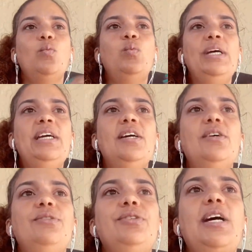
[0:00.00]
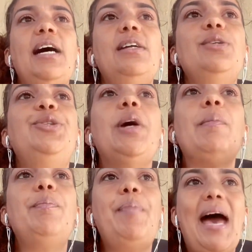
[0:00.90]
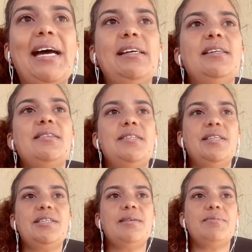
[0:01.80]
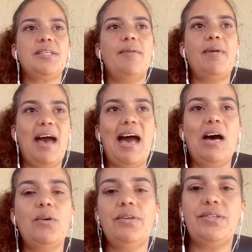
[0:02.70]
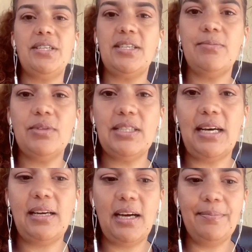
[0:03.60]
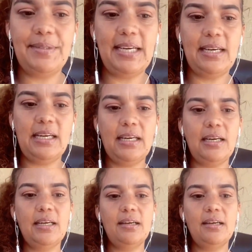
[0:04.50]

we kind of jumped back in the system somehow. The system was not updated.